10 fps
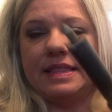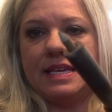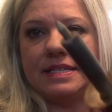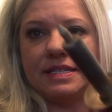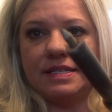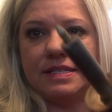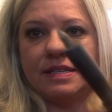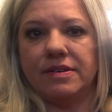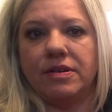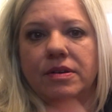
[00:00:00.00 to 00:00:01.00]
This
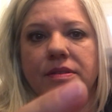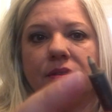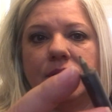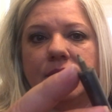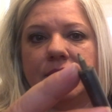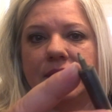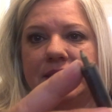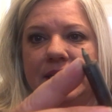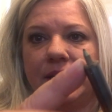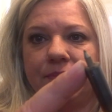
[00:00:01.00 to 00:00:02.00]
is the
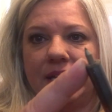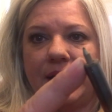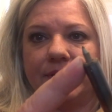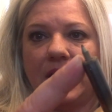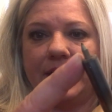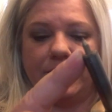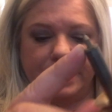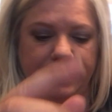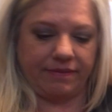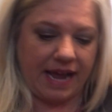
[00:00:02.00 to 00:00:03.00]
tip that I've got
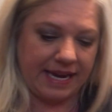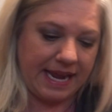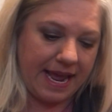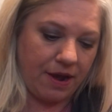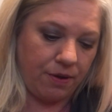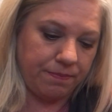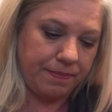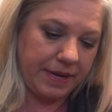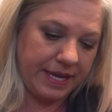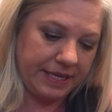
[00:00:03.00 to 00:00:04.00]
on it right now,
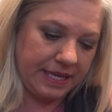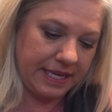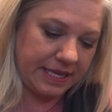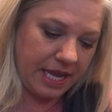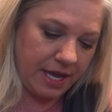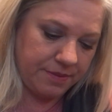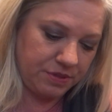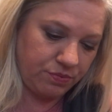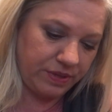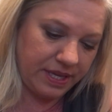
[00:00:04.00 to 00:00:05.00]
but it
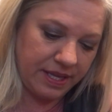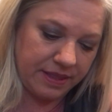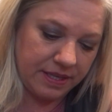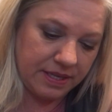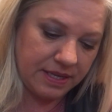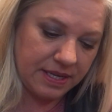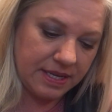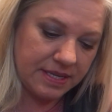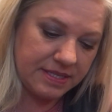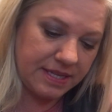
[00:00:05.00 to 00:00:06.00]
comes with
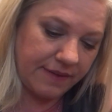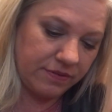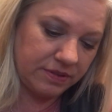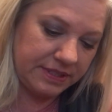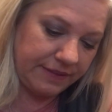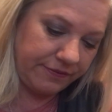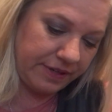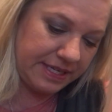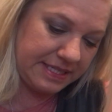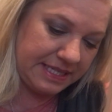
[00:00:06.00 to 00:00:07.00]
several
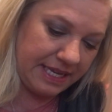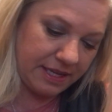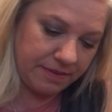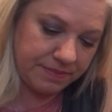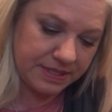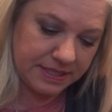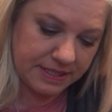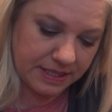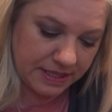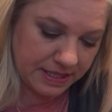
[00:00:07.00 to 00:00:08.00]
different tips.